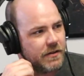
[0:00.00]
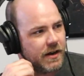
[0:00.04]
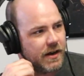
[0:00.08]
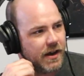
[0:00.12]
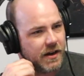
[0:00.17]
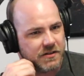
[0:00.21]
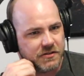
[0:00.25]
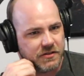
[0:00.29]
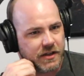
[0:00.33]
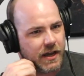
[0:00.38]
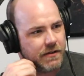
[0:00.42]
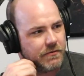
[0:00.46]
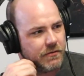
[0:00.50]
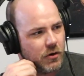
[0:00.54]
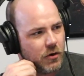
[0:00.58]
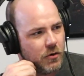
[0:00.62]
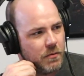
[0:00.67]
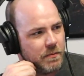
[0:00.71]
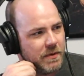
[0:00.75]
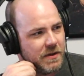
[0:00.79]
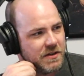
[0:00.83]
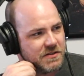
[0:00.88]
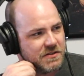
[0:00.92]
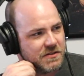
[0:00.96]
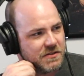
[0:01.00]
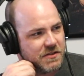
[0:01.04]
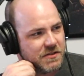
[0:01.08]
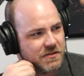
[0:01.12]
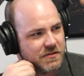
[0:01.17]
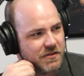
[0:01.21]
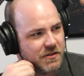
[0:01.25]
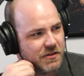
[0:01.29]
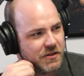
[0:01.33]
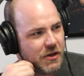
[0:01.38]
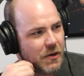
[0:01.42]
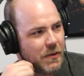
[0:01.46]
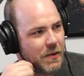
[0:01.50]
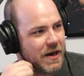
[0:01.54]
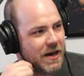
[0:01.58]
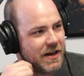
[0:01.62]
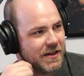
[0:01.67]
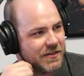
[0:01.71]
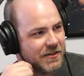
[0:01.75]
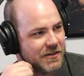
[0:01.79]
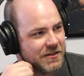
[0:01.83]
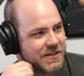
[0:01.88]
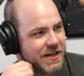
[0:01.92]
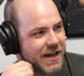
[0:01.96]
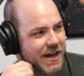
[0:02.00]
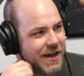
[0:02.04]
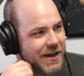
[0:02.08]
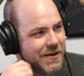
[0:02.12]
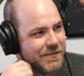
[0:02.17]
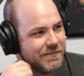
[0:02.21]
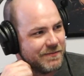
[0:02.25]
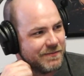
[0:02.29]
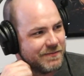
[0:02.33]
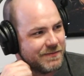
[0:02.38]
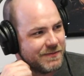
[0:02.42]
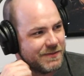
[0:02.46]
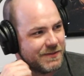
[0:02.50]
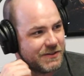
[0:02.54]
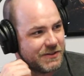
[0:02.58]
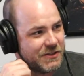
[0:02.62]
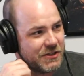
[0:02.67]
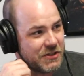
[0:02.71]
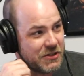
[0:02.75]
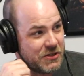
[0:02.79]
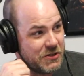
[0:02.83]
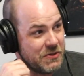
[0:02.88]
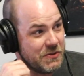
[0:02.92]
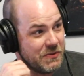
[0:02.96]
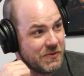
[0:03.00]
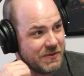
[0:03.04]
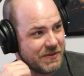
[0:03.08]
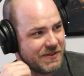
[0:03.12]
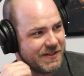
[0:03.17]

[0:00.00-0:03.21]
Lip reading: that actually have their own businesses, and they're donating their time to you.